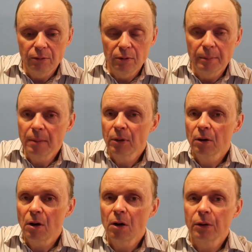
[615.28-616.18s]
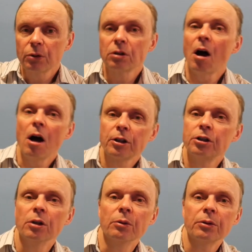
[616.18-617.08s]
remember all those talk
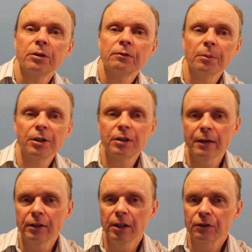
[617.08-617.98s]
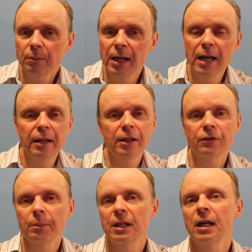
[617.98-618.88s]
shows from the 70s, from the 80s,
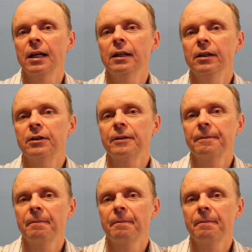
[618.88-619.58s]
from the 90s.